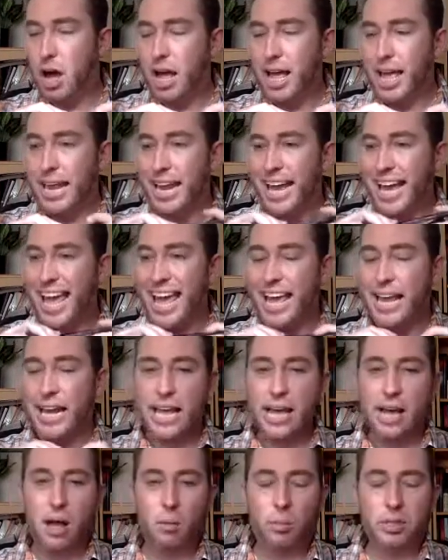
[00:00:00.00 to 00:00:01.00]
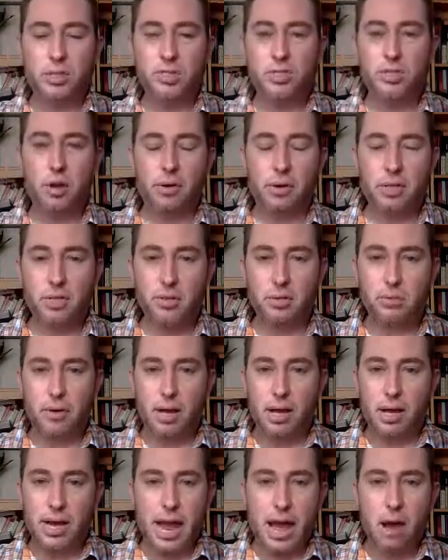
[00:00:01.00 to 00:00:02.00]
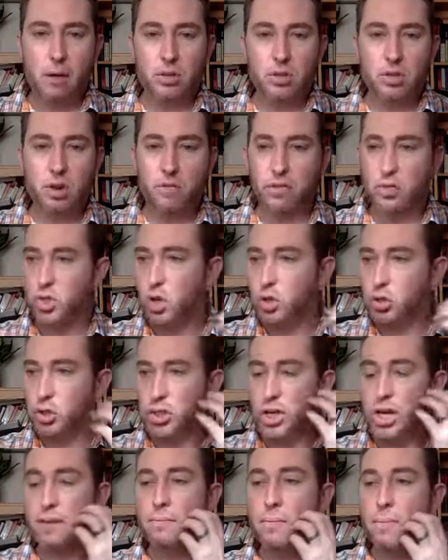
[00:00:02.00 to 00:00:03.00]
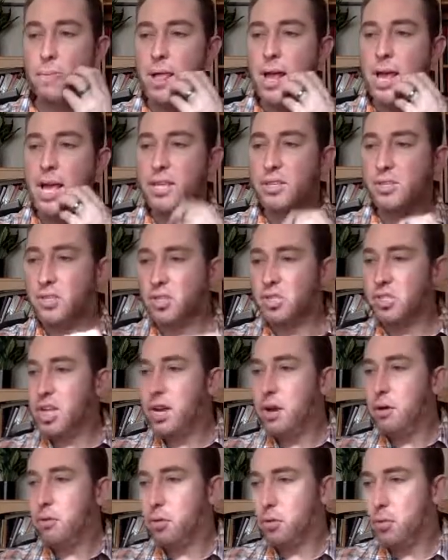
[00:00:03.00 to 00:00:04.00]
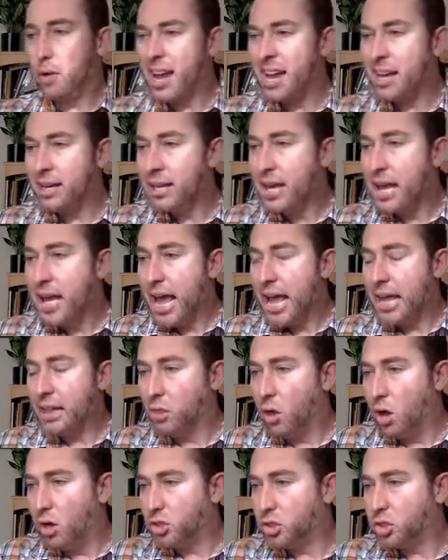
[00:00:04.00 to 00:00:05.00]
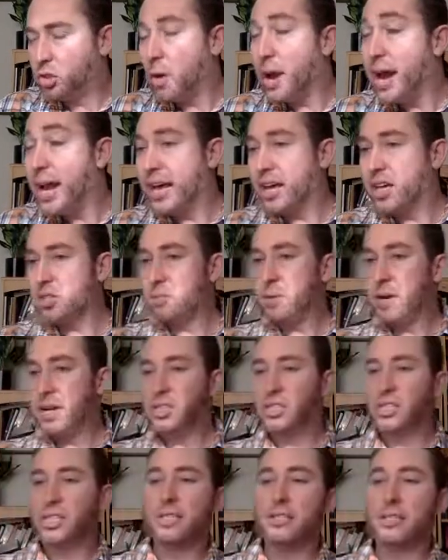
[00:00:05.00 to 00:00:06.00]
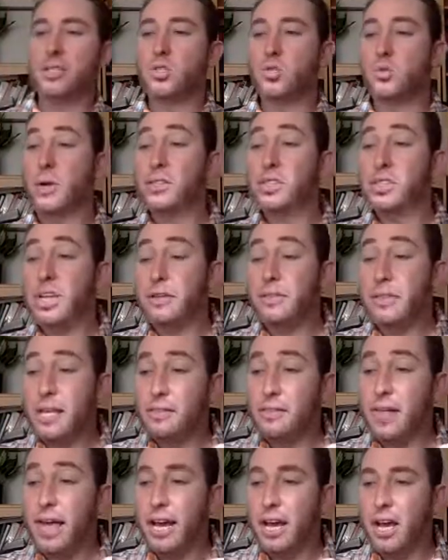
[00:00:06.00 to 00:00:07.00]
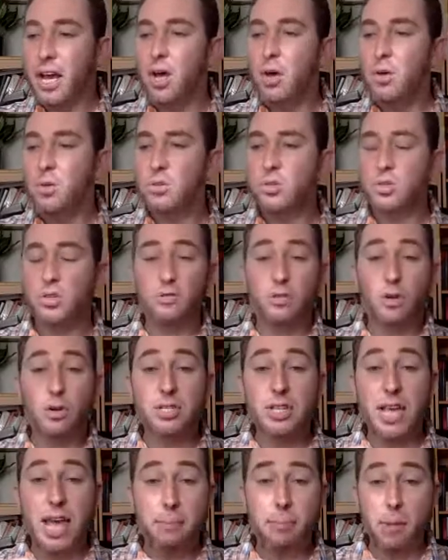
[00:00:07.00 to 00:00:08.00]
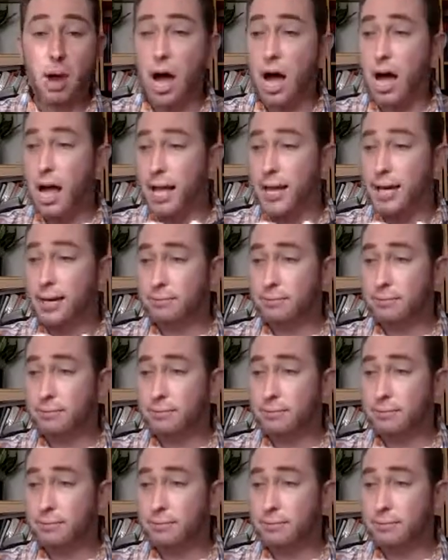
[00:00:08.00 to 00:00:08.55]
in Acadia, what's known as now as Nova Scotia, in 1603, and launched trading expeditions that stretched down the Atlantic coast as far as Cape Cod.